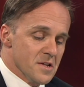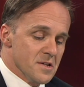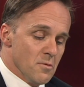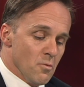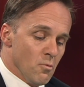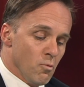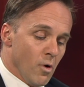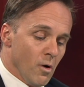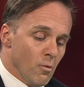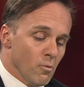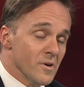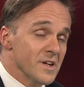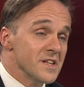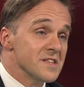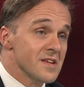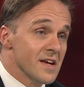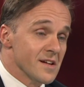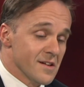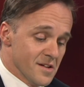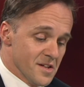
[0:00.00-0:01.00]
What we
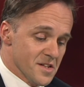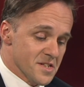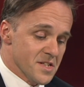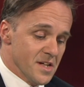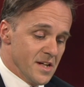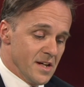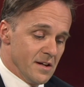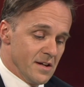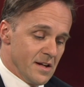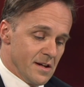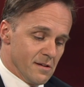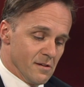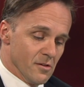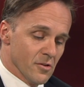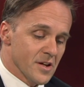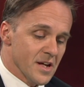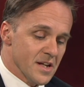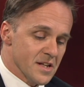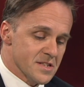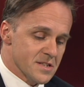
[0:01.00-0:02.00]
tended to see,
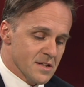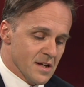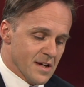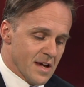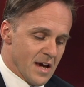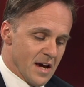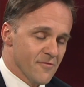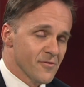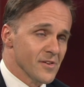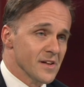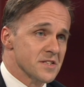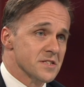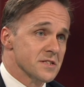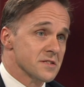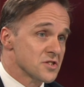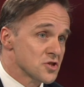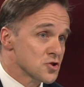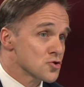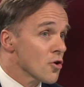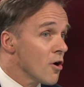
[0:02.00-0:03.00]
looking carefully,
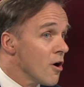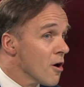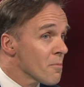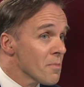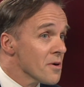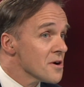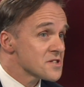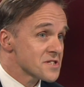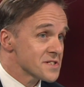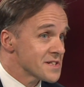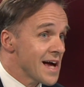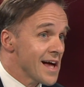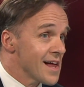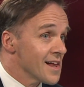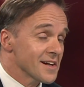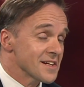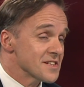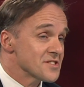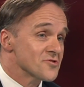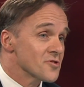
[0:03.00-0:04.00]
strong
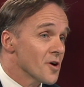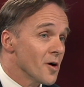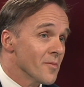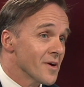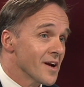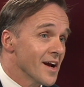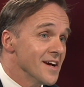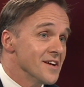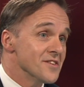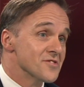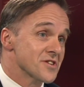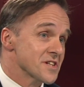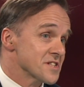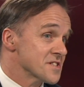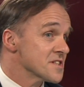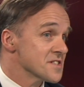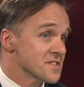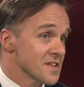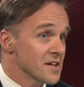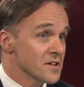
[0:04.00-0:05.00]
personalities dominate, just
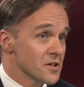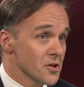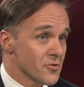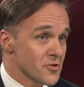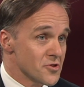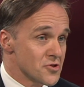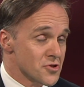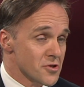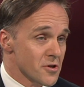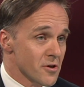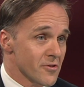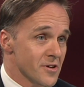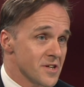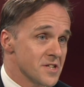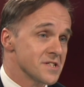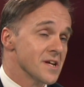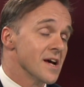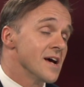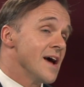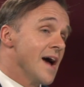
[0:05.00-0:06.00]
as they do in
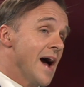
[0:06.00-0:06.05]
juries.